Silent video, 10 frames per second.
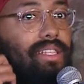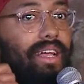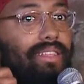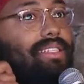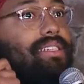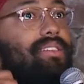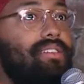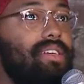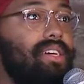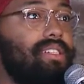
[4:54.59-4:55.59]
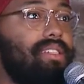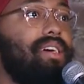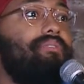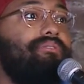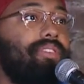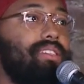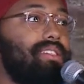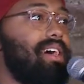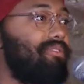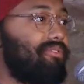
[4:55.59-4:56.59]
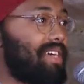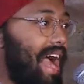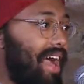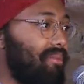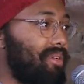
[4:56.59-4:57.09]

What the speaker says: Like, listen, it's a tough time.